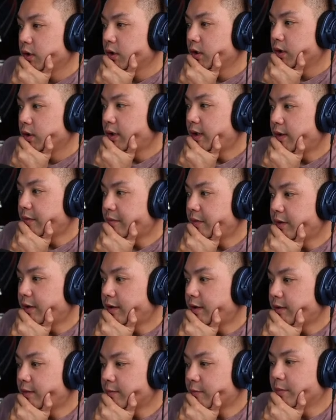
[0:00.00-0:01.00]
It,
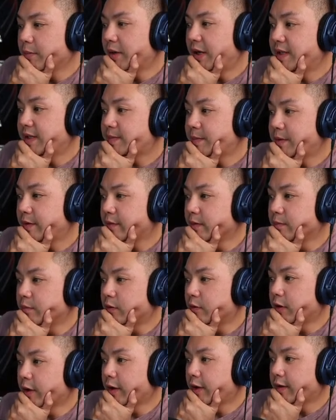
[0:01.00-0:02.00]
it reminds me of the
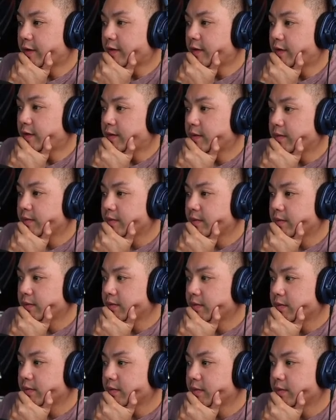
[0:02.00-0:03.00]
Mordax,
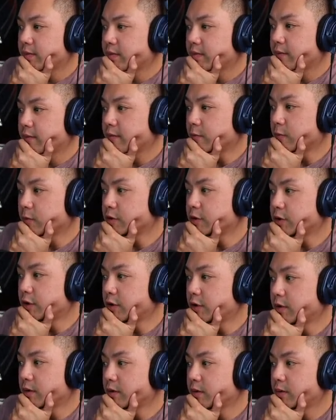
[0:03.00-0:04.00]
for
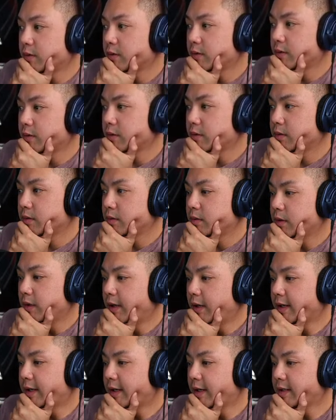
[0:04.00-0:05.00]
sure.
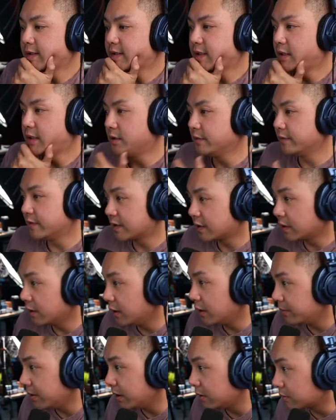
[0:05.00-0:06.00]
I can't tell if it's a
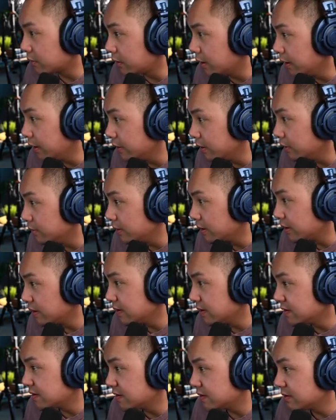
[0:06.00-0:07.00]
compound grind though,
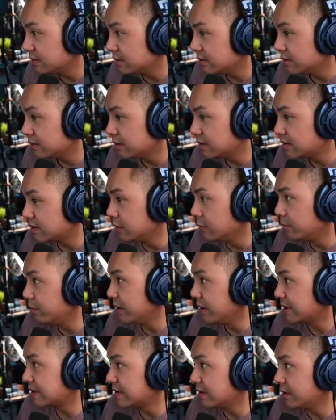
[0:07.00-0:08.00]
because it's so
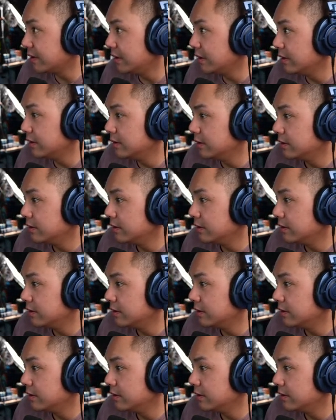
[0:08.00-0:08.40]
pixelated.